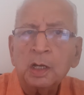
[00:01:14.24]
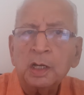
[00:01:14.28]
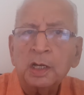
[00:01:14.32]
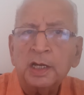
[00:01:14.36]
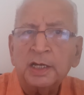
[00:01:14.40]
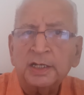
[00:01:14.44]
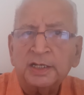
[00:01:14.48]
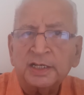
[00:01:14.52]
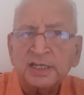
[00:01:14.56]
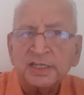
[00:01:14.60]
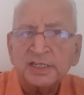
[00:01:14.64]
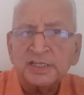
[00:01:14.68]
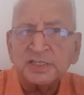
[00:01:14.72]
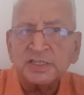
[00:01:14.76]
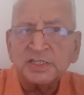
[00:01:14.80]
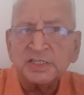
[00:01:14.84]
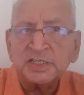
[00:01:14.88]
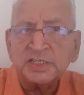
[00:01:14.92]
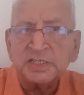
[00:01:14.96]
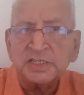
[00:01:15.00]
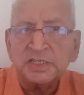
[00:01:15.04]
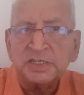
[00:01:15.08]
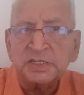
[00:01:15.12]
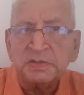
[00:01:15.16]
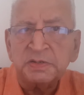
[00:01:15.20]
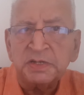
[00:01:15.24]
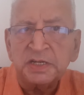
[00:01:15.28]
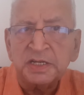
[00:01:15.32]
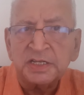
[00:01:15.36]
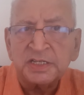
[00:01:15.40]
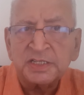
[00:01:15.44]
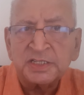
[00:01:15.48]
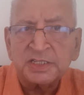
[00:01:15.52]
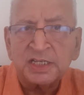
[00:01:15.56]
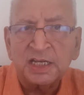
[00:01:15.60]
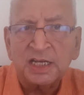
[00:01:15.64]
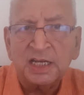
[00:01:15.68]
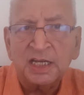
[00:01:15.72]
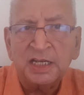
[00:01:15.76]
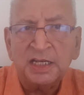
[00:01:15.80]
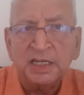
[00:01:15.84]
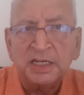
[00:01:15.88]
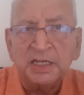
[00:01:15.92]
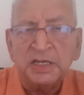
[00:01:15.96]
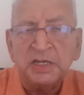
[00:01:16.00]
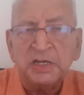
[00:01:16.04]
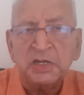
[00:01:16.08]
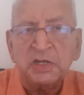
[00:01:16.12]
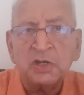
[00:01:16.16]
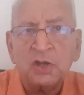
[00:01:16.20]
It is still
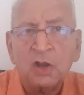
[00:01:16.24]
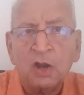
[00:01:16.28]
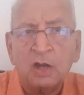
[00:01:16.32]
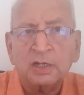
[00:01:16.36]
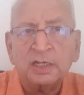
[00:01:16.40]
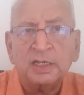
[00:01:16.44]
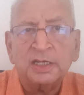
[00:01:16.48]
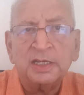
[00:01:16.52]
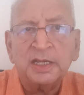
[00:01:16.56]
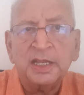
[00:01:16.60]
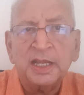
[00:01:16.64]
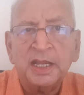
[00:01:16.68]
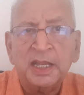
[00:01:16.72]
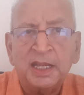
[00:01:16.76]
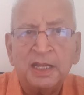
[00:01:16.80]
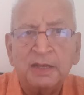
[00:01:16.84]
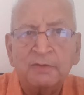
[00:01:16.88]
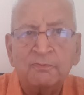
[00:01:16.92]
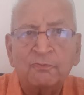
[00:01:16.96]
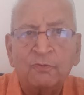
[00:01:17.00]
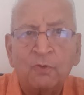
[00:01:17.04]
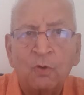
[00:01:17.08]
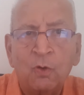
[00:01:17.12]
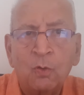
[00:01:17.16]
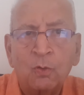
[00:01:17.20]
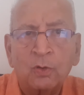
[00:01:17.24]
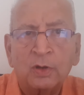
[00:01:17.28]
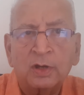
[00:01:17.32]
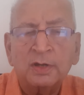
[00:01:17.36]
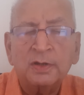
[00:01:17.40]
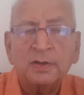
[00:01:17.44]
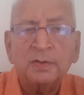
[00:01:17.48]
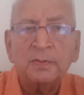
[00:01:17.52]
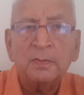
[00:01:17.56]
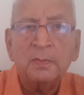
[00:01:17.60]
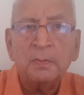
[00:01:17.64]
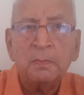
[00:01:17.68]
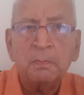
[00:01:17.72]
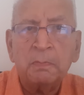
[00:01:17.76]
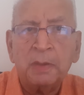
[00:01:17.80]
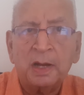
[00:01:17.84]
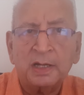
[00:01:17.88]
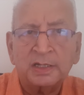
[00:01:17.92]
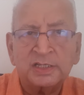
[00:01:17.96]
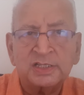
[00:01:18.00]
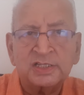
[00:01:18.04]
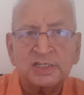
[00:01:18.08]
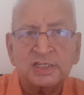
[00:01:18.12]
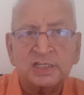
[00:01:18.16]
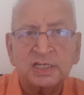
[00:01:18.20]
not in vogue
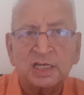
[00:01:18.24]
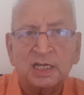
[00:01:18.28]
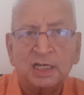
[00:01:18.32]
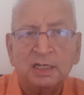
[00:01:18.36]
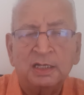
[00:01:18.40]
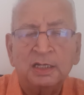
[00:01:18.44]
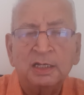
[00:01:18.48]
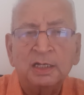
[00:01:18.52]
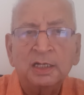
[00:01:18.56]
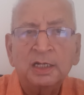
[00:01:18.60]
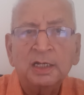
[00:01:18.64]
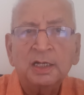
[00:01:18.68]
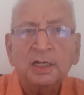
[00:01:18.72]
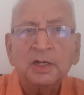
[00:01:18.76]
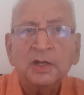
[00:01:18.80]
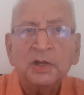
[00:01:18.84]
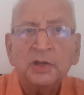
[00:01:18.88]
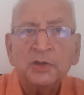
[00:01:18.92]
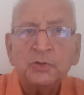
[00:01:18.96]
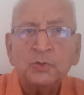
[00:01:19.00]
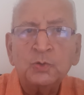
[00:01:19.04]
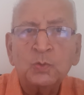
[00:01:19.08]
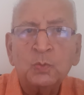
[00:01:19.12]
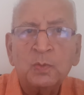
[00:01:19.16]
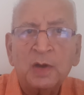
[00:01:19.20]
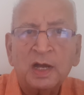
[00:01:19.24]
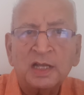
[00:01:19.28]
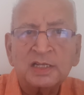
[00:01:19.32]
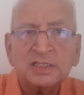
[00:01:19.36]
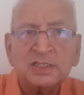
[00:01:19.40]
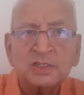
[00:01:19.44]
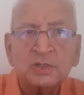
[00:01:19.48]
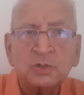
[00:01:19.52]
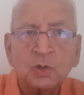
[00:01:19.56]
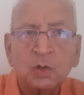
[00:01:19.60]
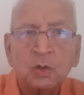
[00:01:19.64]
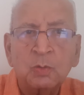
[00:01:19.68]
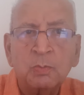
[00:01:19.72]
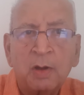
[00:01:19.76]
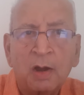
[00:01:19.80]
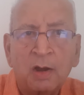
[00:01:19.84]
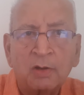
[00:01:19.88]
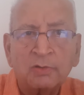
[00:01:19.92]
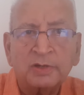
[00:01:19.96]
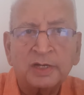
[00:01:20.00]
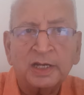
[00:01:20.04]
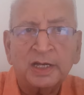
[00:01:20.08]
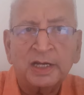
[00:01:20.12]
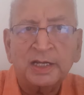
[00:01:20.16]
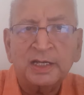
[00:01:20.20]
but still you must know
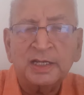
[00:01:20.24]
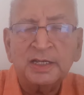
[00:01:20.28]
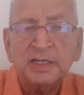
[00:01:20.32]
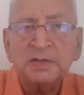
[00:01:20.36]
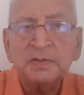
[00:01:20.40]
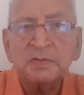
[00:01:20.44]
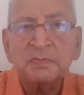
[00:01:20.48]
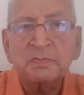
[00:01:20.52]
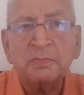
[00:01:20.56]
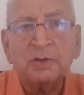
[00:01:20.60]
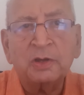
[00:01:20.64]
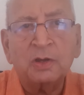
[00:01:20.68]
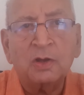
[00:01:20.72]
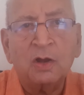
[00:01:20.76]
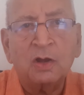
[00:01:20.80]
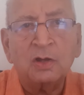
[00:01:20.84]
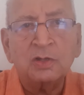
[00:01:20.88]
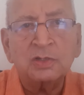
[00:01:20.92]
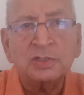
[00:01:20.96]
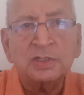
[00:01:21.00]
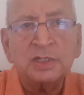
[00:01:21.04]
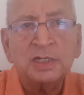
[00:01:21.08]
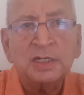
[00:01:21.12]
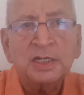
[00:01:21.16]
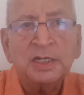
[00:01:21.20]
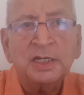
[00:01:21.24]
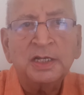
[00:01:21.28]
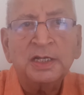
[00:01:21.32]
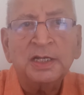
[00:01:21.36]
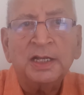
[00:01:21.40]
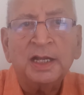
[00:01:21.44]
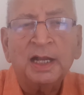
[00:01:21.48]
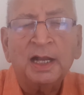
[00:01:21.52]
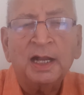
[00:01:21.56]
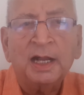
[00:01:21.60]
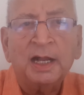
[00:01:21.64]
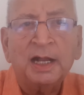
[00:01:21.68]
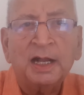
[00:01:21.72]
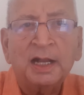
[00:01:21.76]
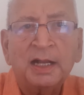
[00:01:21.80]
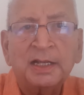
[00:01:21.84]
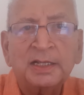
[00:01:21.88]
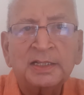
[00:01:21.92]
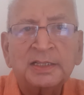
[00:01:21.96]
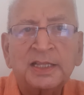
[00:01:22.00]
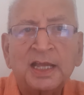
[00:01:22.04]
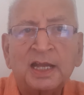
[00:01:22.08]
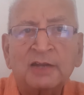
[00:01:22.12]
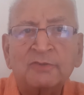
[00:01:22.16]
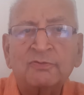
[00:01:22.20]
about it because uh,
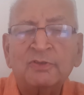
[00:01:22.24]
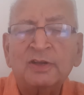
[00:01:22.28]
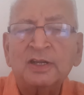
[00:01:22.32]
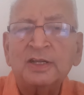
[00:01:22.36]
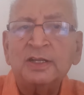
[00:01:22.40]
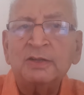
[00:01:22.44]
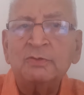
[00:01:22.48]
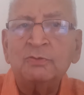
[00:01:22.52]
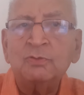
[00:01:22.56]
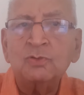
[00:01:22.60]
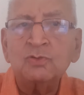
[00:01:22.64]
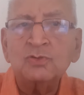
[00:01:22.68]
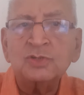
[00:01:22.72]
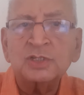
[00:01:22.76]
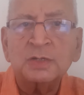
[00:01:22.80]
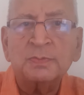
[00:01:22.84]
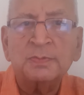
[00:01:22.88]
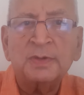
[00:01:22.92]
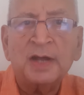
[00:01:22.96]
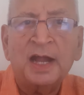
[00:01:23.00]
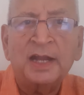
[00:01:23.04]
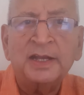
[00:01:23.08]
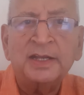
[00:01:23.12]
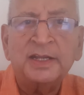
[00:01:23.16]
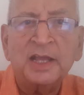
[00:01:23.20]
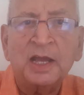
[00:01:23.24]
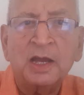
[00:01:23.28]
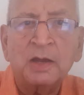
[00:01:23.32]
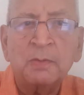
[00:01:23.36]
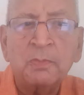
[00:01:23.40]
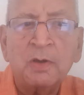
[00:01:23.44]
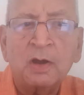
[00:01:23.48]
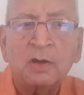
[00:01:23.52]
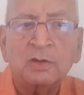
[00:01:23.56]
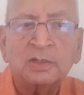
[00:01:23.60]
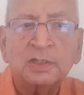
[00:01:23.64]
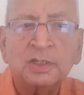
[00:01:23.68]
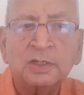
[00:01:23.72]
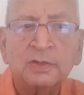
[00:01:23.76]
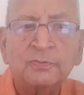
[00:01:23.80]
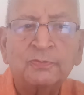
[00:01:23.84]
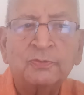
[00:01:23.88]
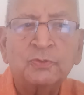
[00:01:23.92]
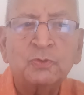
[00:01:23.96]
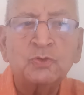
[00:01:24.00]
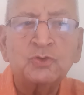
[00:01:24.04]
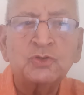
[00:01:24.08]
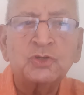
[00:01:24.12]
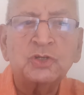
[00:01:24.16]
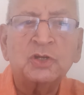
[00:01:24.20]
that will give you some idea about the
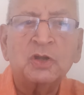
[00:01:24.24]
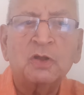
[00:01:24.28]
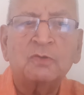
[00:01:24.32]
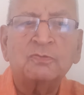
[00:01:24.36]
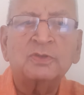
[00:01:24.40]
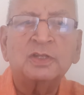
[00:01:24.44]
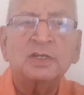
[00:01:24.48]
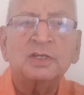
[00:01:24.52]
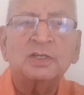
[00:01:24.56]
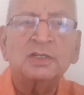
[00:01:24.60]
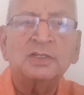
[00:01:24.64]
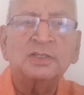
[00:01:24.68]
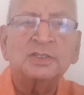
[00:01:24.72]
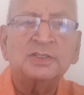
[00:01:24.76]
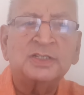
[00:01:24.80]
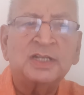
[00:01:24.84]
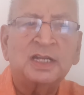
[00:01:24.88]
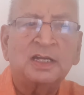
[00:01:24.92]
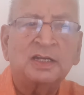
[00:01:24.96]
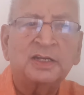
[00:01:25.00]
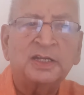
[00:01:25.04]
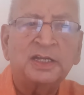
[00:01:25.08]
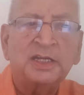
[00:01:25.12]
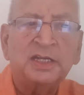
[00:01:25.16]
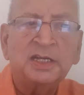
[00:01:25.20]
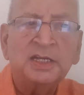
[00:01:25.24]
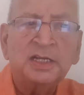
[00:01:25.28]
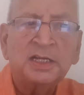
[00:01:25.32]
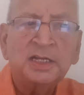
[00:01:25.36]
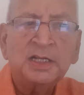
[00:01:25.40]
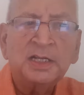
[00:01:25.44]
future of the salary.